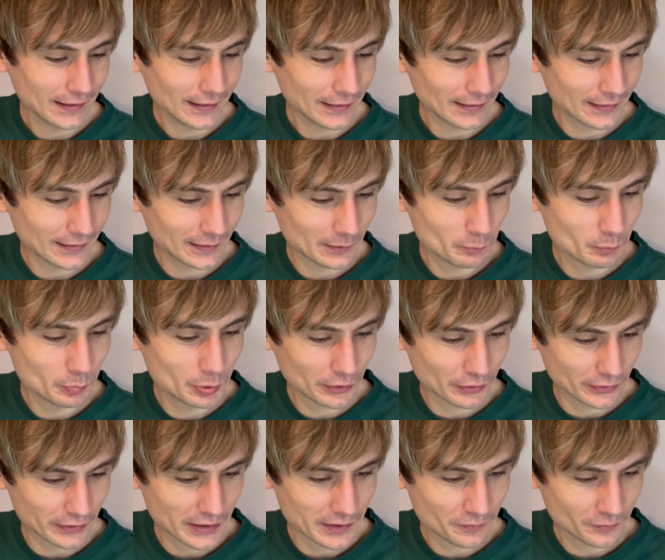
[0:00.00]

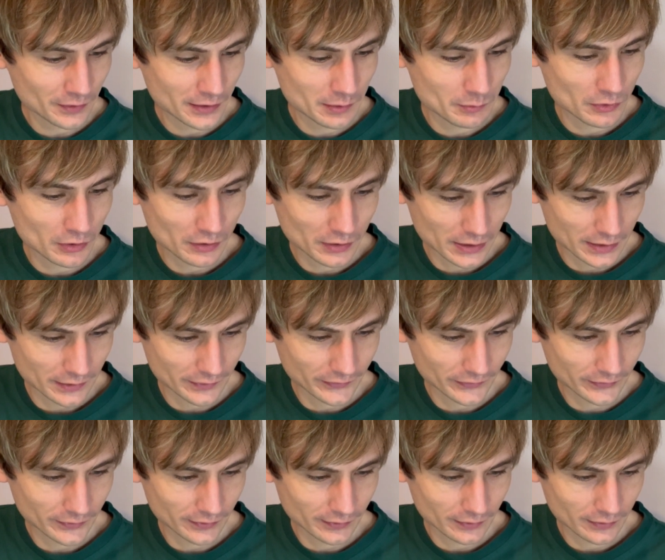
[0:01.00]
But if I'm
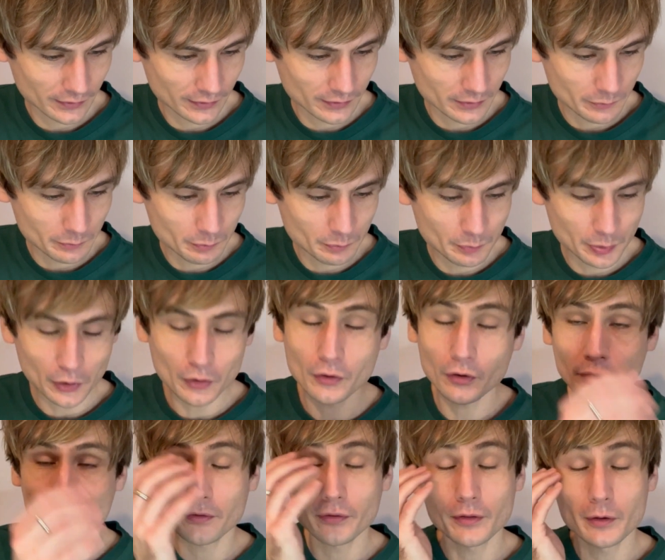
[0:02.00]
honest, the
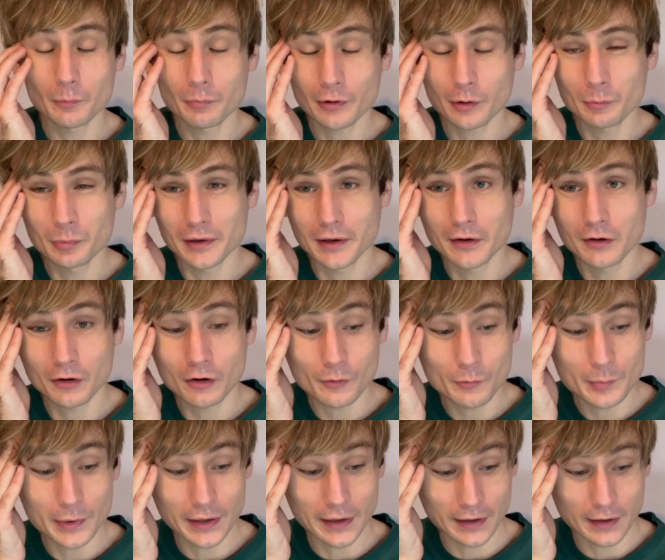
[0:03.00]
book that probably
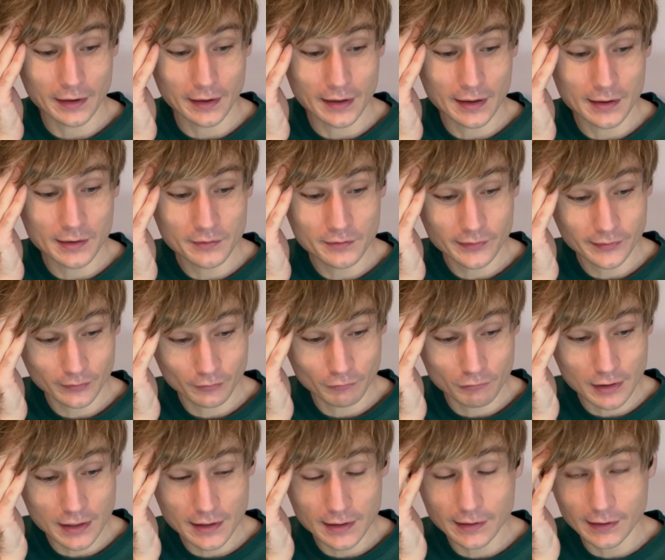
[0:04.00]
got me into
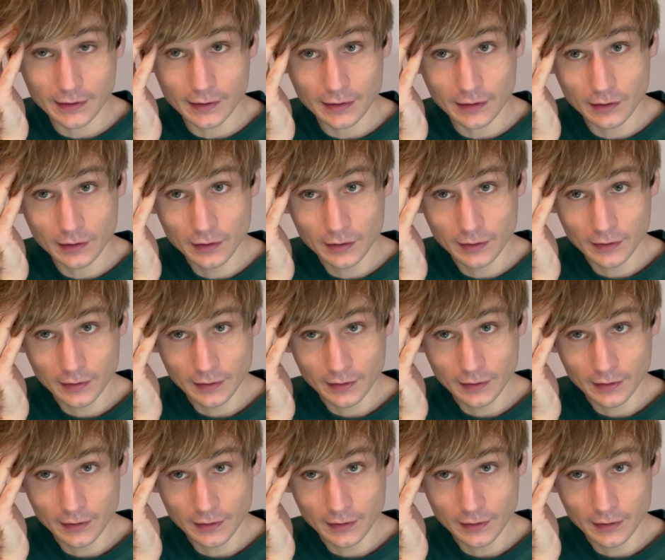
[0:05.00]
reading,